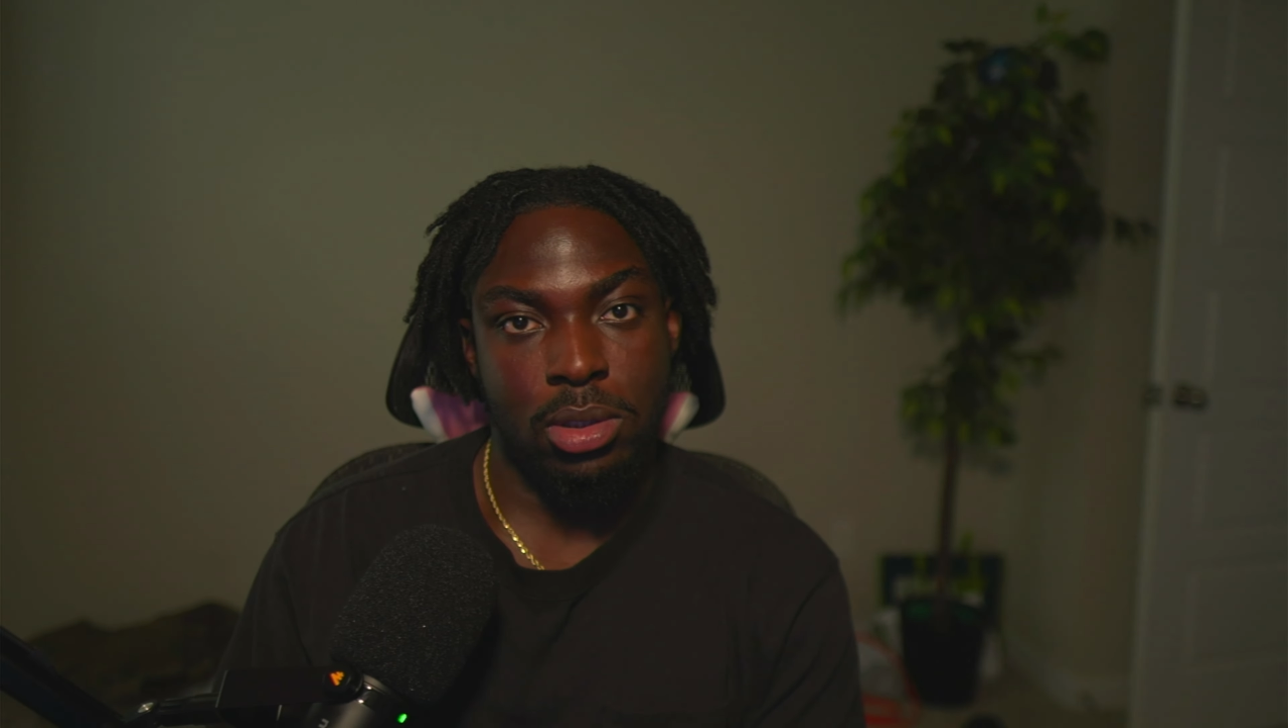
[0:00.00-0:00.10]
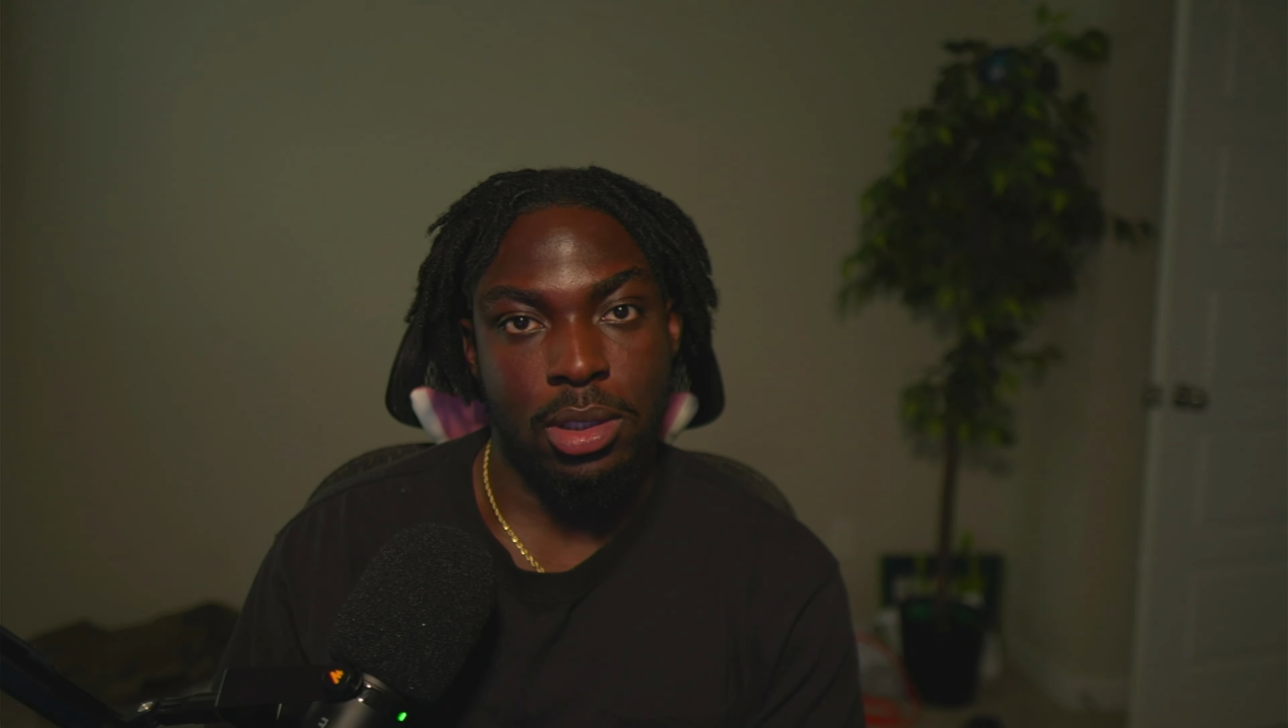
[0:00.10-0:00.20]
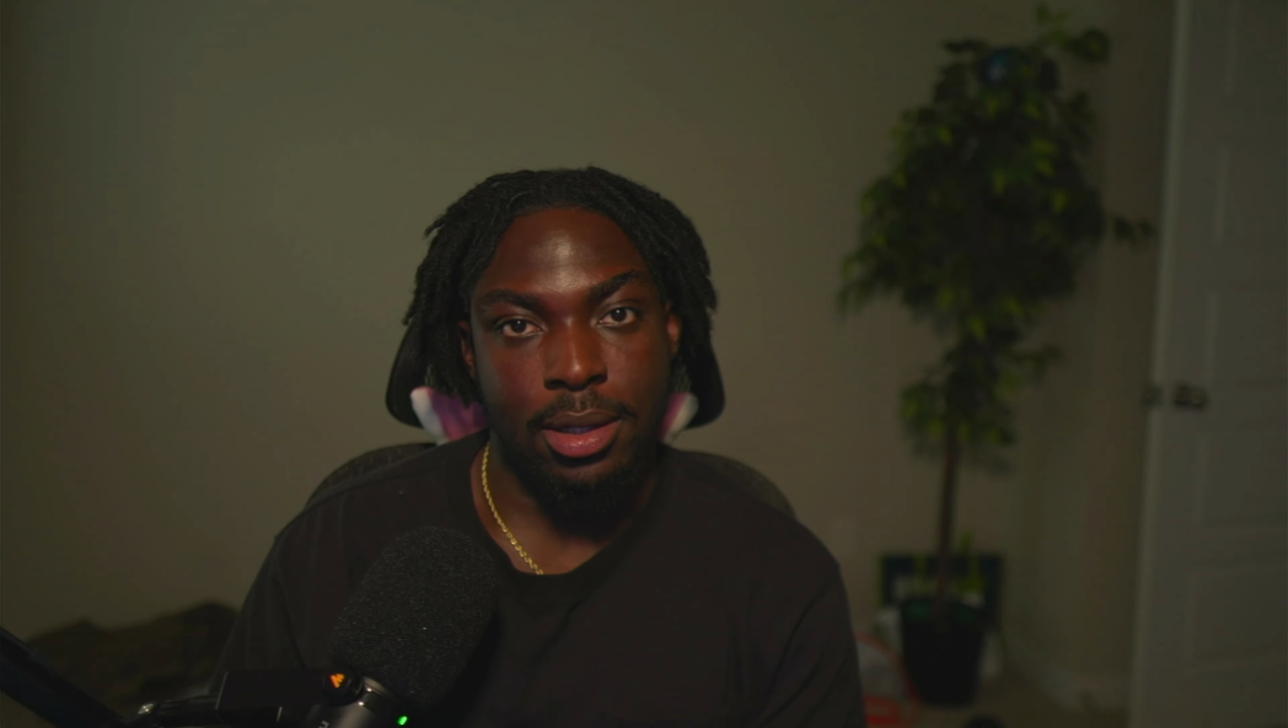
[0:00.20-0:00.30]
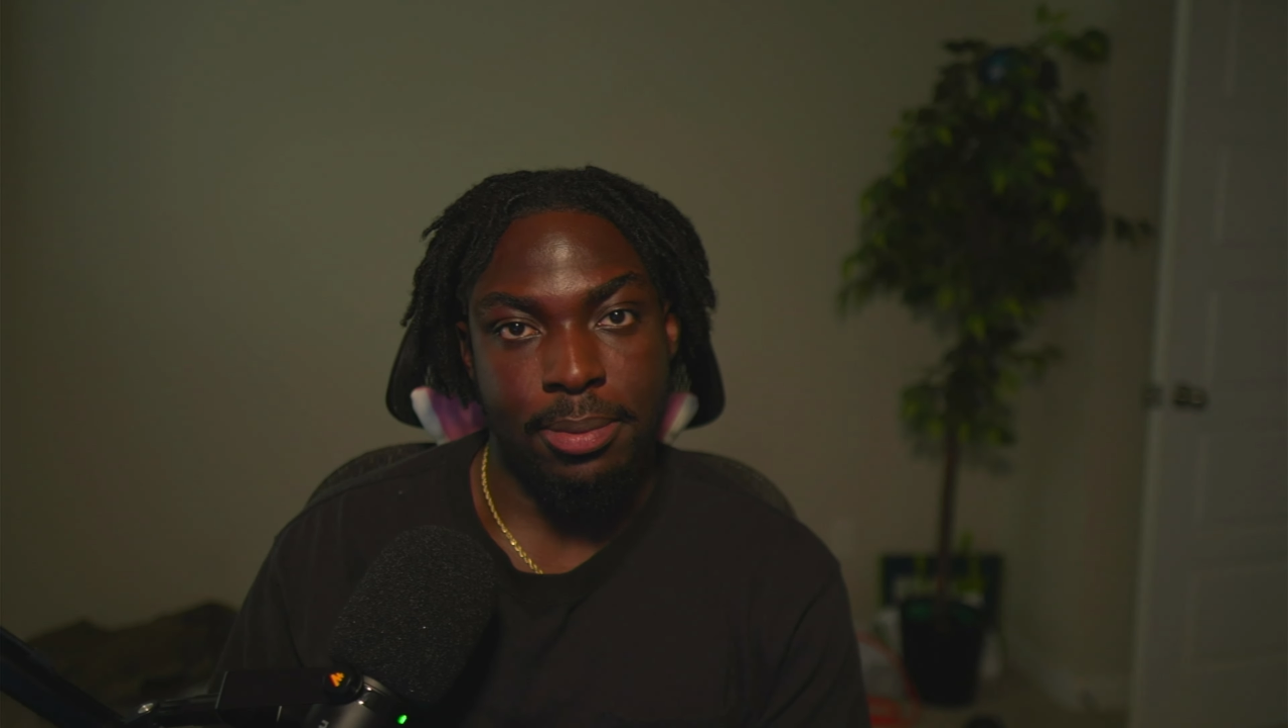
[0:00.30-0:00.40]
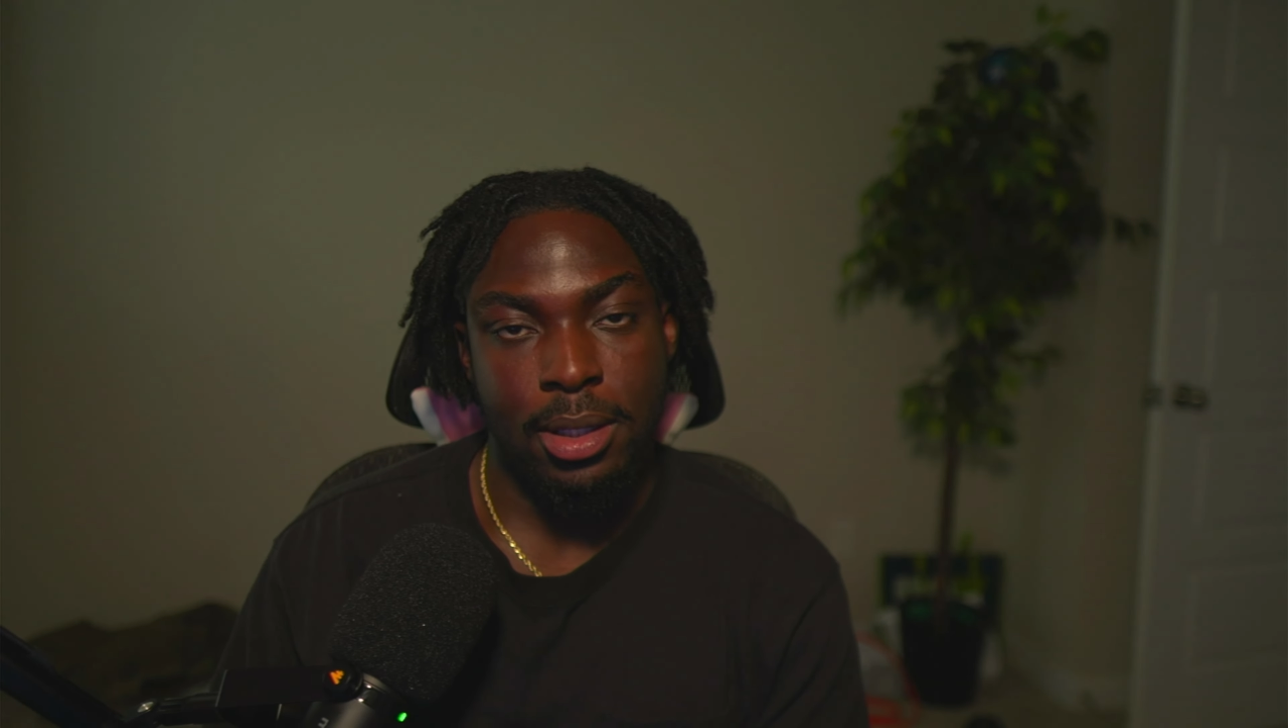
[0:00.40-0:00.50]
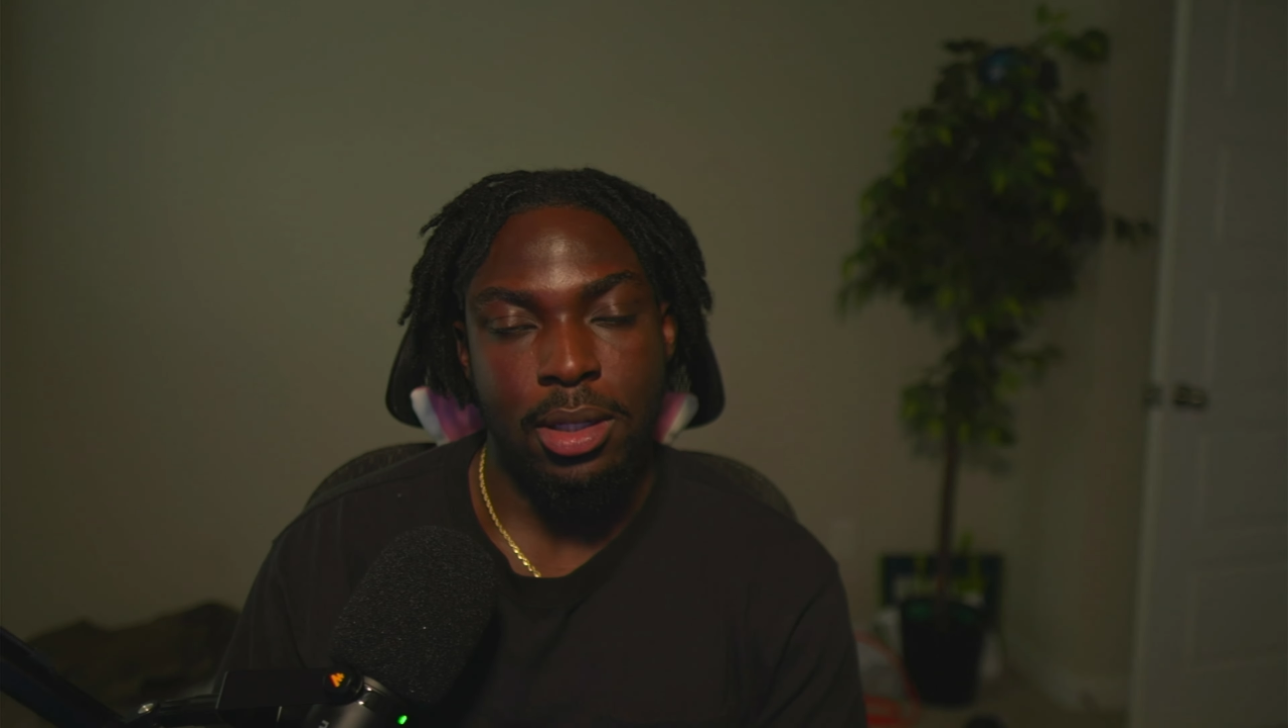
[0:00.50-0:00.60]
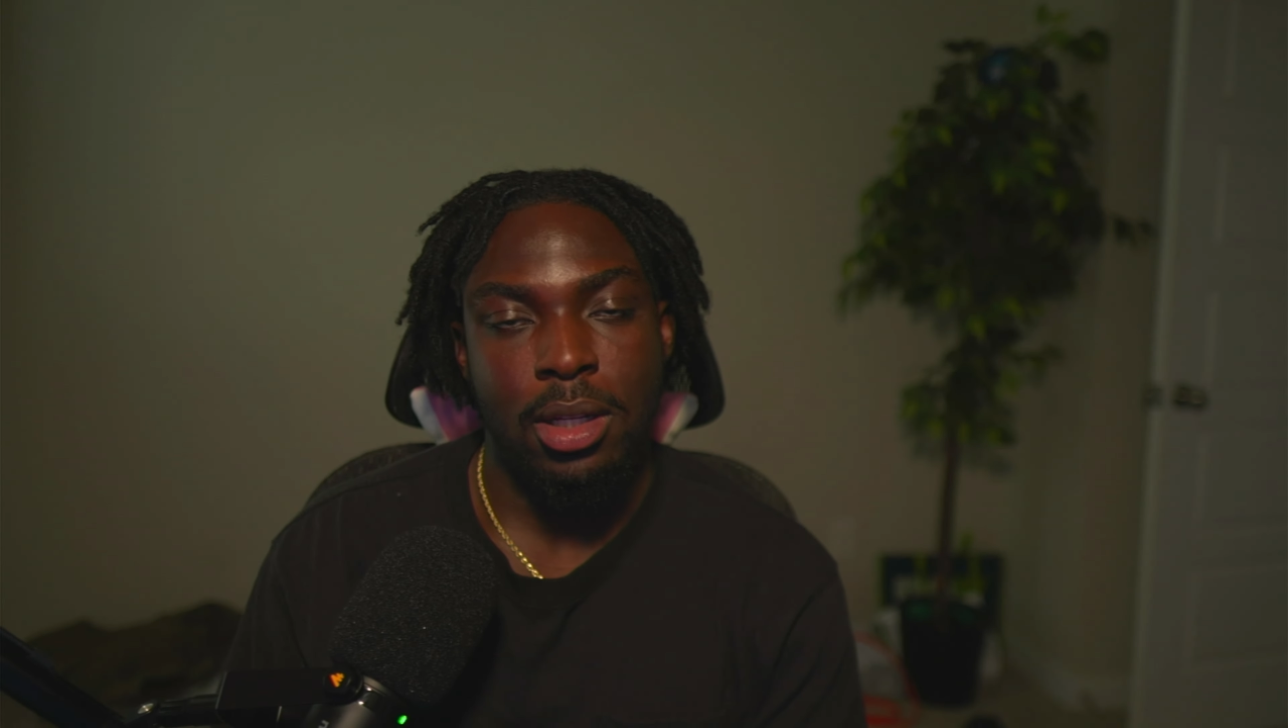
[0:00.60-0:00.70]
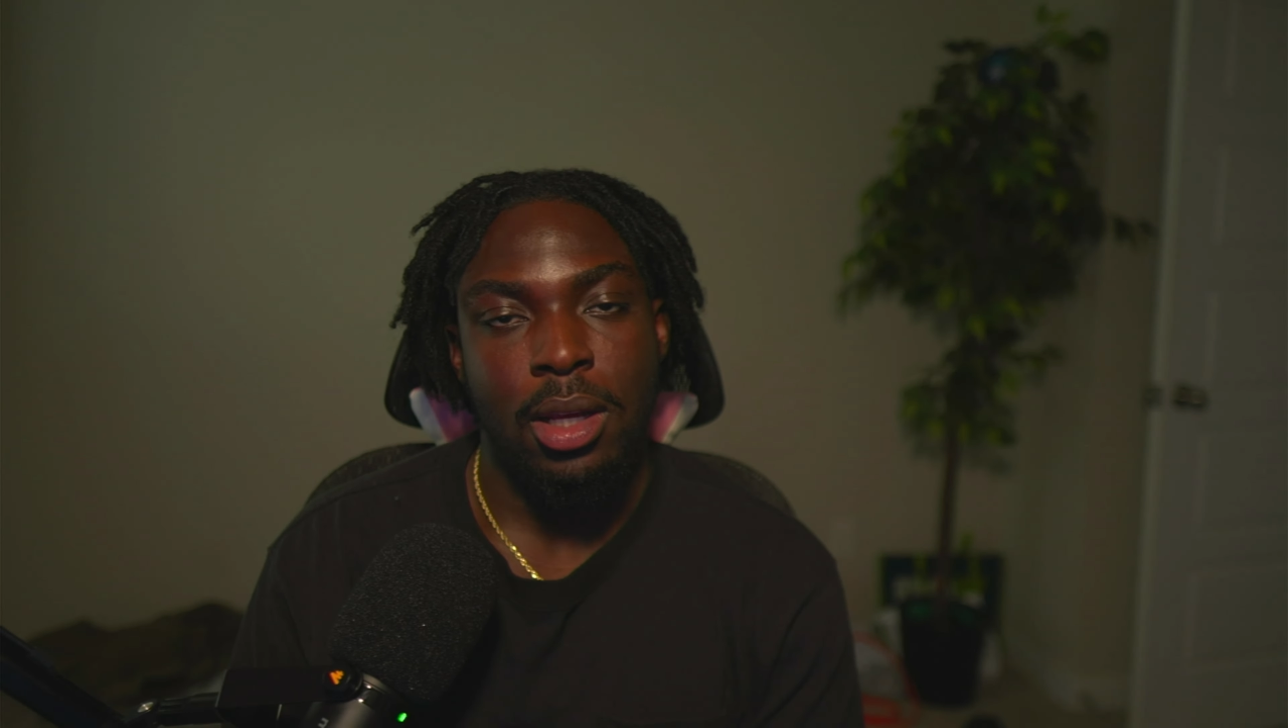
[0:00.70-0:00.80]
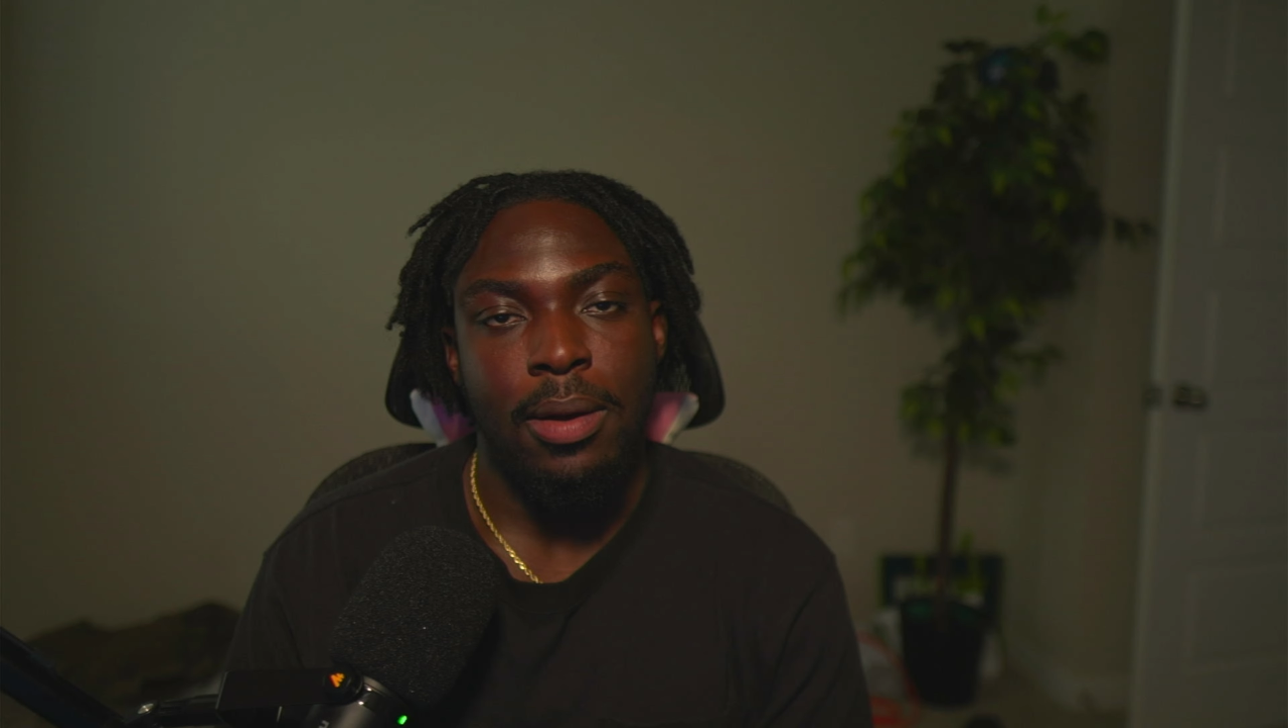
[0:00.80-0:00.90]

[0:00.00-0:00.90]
you know what I mean?